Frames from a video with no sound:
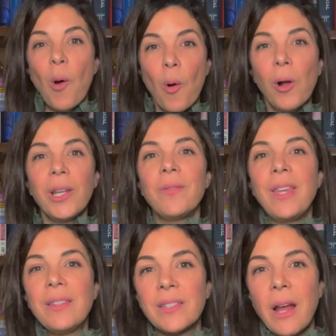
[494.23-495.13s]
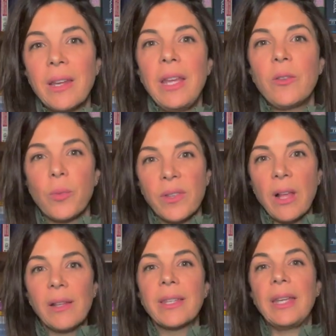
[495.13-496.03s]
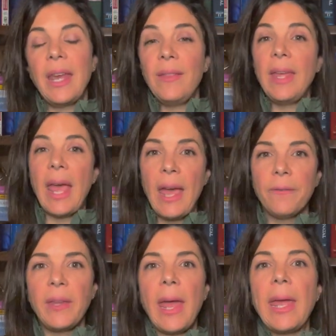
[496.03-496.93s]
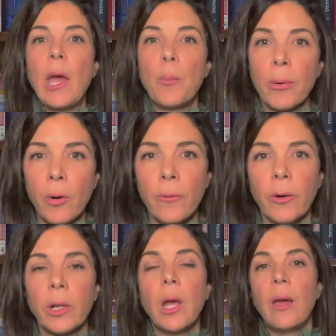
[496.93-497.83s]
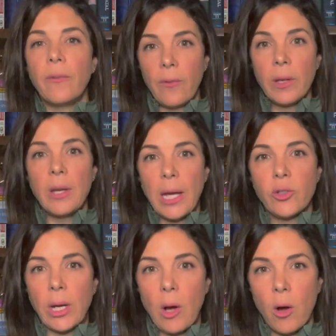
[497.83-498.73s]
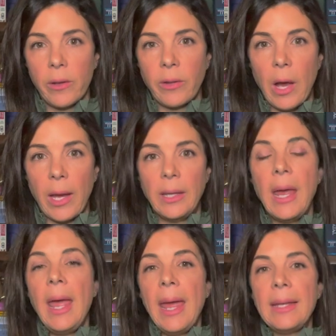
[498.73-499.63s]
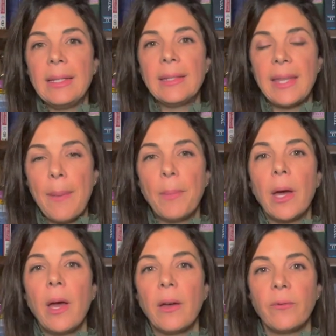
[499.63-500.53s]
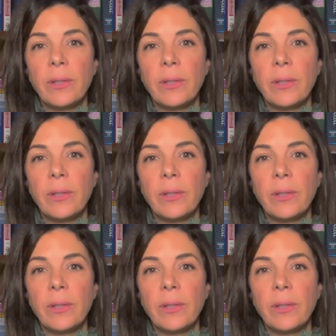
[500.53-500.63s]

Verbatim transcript: All of these studies resulted in the FDA approval of nitric oxide in December of